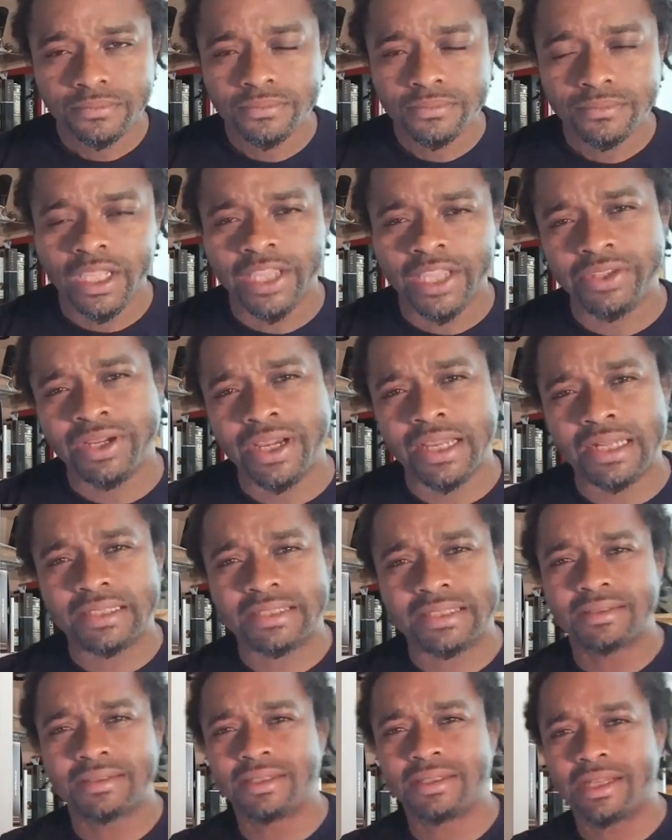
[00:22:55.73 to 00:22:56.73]
and you got
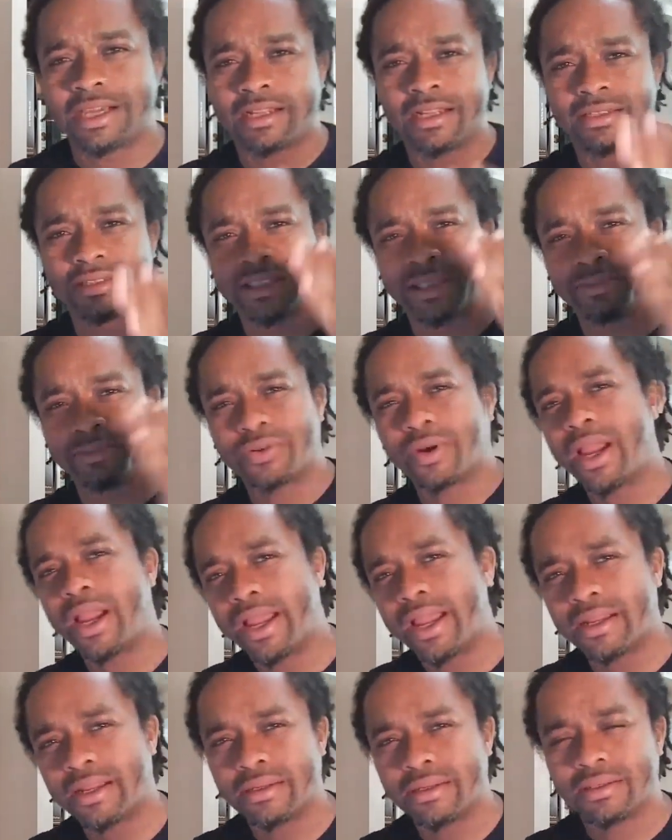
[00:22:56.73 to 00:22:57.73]
to
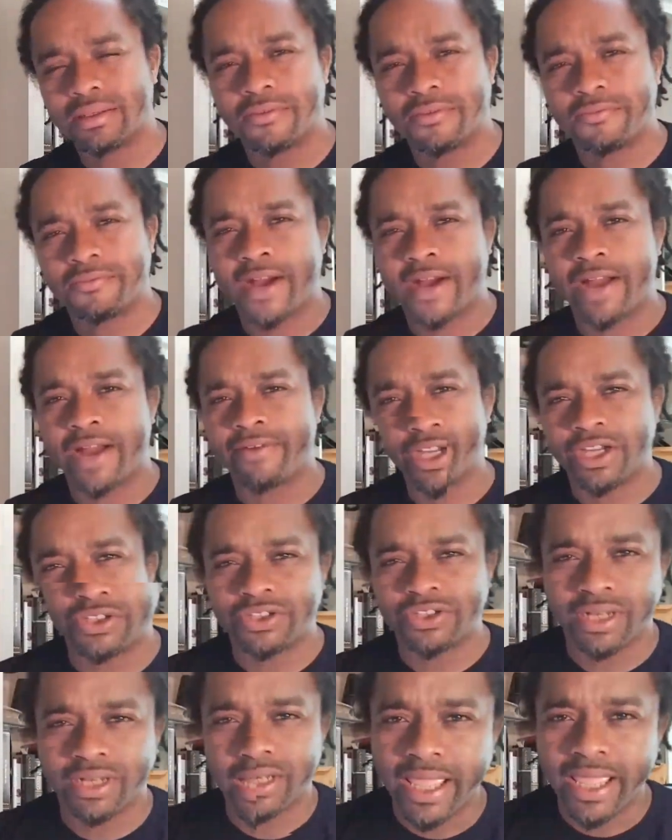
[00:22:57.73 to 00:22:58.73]
subtract
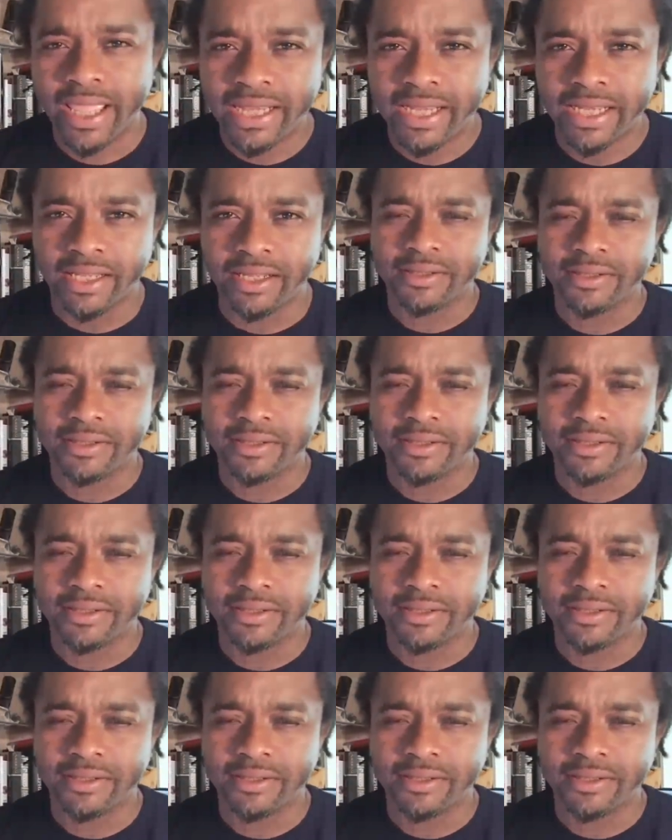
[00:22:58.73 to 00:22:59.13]
580.